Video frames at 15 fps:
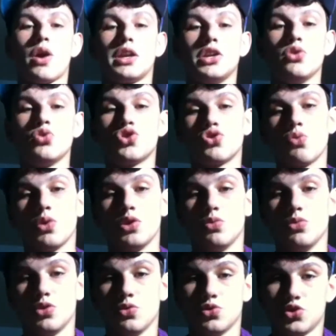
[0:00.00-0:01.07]
And usually what you
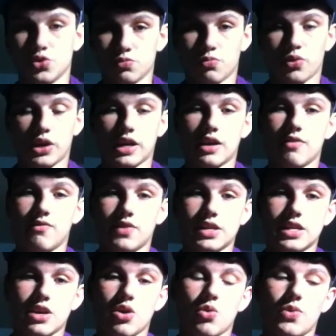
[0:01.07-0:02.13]
would do is you'd bring in a
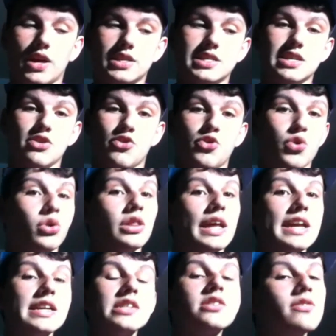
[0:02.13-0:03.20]
video that's either your
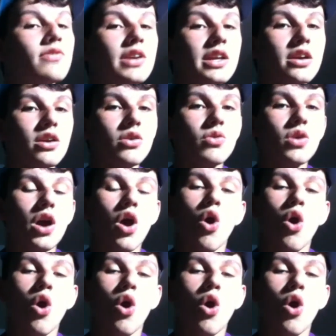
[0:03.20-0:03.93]
latest video,